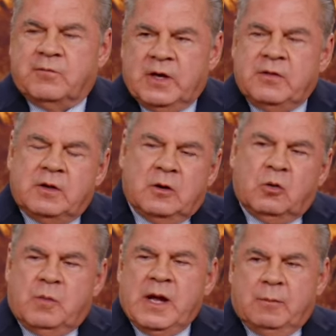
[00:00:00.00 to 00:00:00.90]
faith in the
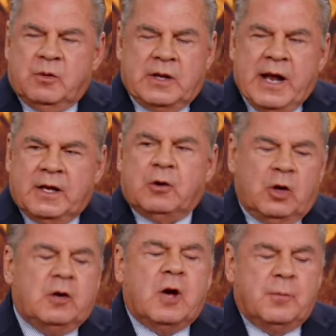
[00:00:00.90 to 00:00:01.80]
whole Bible that I could
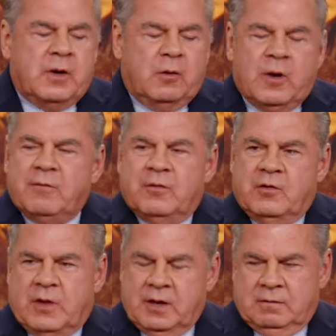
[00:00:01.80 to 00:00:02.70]
look up in a
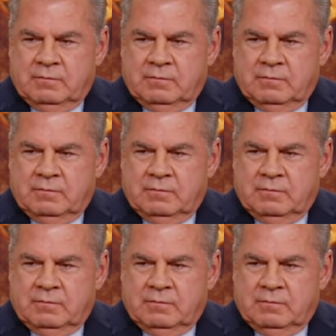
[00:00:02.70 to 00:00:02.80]
reference thing.